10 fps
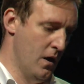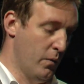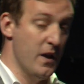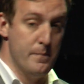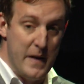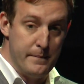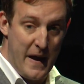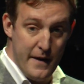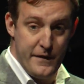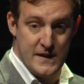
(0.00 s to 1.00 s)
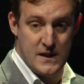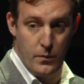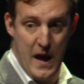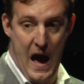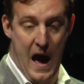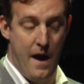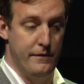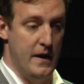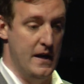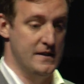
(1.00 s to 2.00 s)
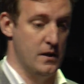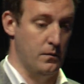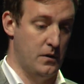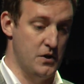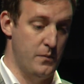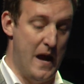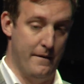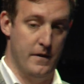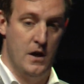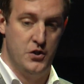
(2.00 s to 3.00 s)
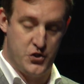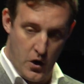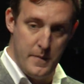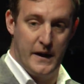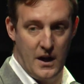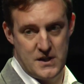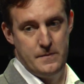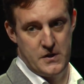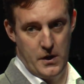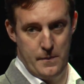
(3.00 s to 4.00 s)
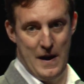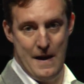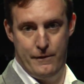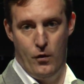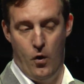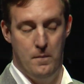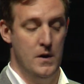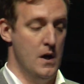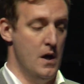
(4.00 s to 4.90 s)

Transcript: One of the big benefits that we have is that because we have so many customers on the platform,